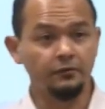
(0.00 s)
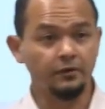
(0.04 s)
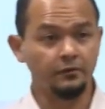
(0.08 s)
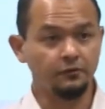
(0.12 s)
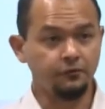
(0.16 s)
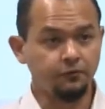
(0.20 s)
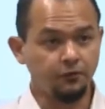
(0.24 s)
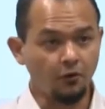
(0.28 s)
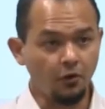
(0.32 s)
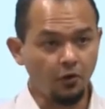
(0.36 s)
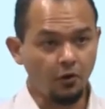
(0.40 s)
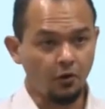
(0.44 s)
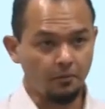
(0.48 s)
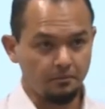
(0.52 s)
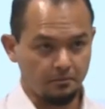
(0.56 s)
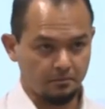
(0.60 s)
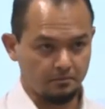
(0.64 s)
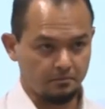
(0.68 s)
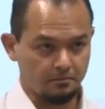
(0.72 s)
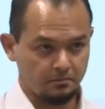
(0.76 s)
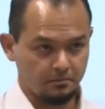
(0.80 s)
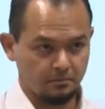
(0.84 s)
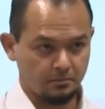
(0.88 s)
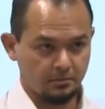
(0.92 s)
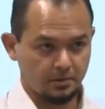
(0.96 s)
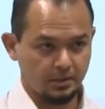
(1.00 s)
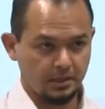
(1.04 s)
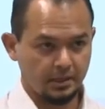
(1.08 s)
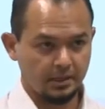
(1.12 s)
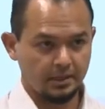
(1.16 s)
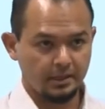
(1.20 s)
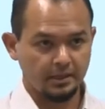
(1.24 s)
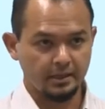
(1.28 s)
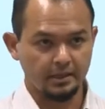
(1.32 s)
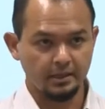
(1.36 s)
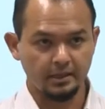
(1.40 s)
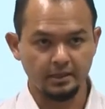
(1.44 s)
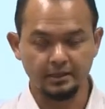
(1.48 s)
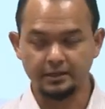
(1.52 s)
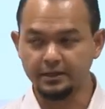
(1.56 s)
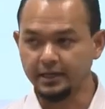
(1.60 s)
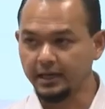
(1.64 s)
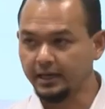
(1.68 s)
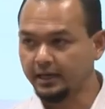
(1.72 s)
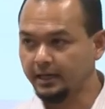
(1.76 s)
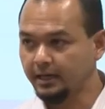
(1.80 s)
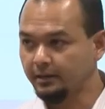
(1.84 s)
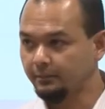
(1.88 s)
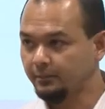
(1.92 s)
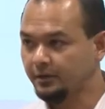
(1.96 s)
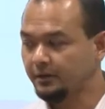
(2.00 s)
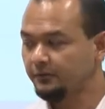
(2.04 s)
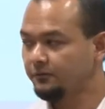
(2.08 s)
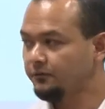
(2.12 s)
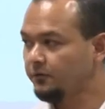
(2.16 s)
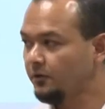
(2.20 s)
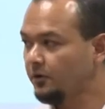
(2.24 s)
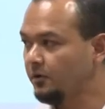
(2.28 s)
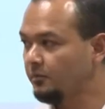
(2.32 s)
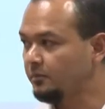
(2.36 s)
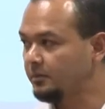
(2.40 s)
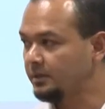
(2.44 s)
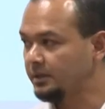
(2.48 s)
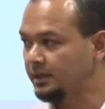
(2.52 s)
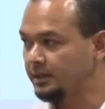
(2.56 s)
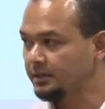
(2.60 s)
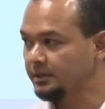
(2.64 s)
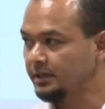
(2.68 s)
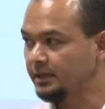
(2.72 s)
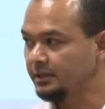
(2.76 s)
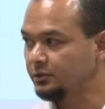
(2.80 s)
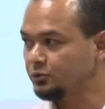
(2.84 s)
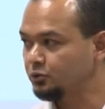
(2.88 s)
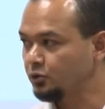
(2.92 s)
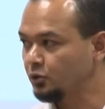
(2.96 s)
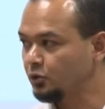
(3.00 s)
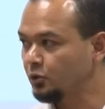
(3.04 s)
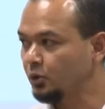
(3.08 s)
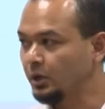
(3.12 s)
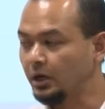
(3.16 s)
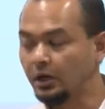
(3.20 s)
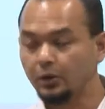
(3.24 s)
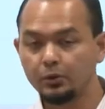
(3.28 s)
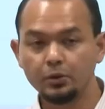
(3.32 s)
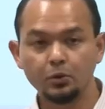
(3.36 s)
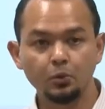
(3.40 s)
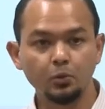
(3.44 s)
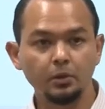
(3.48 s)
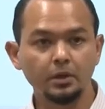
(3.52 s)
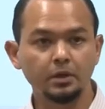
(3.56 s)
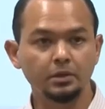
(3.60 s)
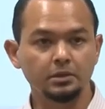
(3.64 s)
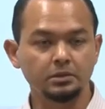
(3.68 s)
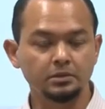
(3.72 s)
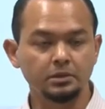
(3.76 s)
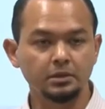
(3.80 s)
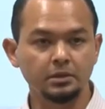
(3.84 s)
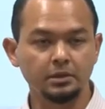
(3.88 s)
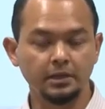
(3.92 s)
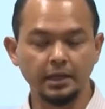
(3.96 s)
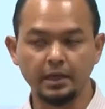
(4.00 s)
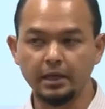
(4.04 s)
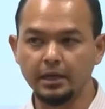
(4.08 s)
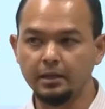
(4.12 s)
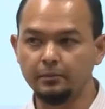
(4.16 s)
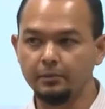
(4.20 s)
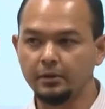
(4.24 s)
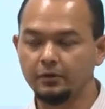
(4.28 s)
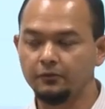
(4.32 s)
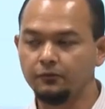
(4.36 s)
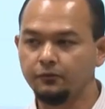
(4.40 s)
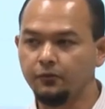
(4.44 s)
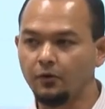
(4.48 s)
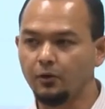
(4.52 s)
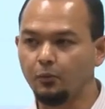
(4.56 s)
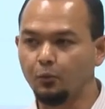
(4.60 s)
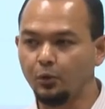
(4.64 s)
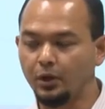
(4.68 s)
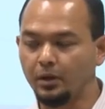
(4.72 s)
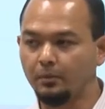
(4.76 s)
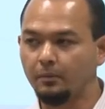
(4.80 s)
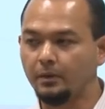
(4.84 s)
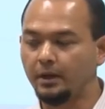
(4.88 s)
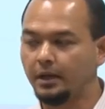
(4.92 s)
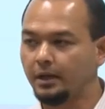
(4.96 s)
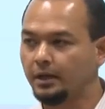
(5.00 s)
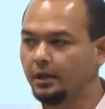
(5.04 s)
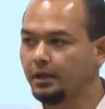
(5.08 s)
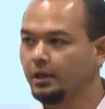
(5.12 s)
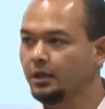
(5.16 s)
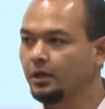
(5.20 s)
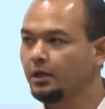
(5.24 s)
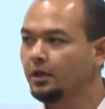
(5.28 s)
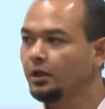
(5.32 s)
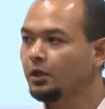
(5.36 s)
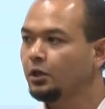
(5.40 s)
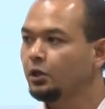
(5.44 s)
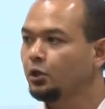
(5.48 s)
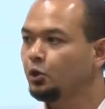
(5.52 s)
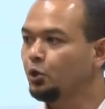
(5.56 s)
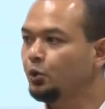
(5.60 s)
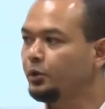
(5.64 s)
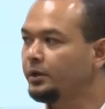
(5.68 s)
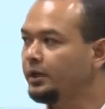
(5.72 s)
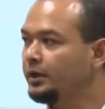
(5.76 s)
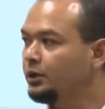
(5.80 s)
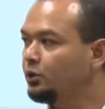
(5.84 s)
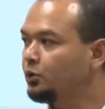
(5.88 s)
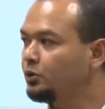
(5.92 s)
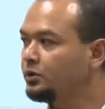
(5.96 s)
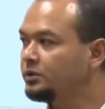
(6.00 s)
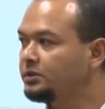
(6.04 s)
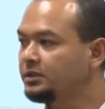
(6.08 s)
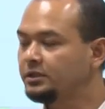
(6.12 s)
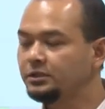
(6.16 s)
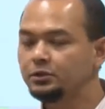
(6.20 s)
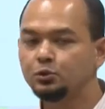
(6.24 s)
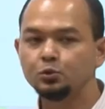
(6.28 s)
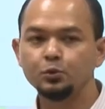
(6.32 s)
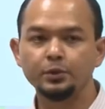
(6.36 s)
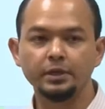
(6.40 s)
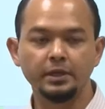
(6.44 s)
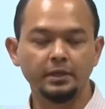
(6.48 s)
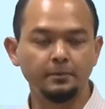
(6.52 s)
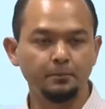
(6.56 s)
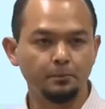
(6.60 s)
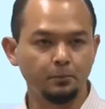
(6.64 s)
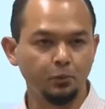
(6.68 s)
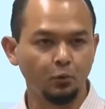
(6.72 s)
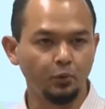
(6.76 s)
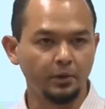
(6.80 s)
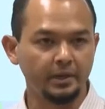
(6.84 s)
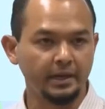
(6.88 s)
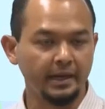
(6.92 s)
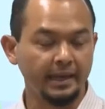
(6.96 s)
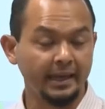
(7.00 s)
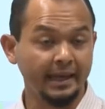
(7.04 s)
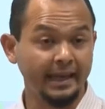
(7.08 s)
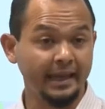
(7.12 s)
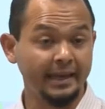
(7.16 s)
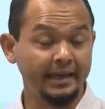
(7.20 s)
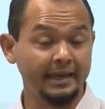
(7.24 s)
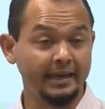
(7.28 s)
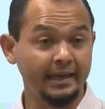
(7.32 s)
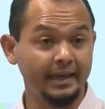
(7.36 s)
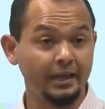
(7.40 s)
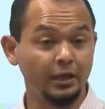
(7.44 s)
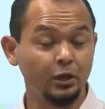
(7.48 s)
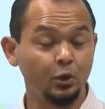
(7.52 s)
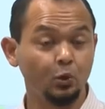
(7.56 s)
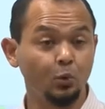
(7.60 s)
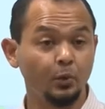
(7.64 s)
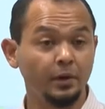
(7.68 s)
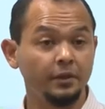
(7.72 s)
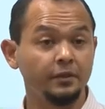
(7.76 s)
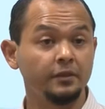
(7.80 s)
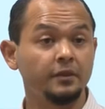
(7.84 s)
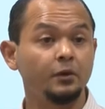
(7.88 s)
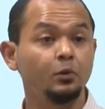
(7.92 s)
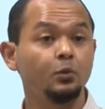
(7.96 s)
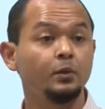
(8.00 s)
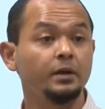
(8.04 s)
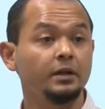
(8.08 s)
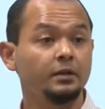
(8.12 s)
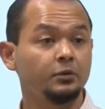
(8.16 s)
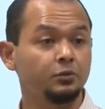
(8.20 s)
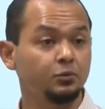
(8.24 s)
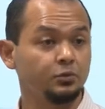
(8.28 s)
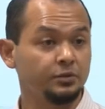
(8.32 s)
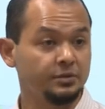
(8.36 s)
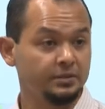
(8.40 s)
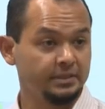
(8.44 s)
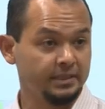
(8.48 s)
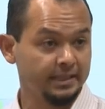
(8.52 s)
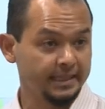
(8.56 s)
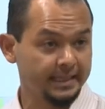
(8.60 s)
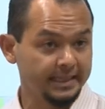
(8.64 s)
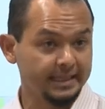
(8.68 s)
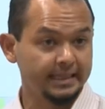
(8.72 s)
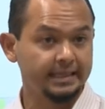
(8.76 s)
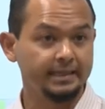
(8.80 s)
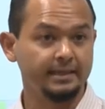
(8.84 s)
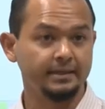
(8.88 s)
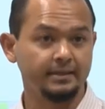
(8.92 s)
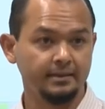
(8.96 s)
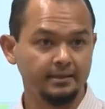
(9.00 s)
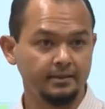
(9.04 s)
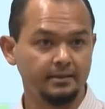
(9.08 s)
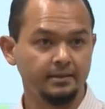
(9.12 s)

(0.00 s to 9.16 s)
a form, a dynamic form, later I'll show you how it works. A dynamic form whereby you need users to input and then you want the world to see.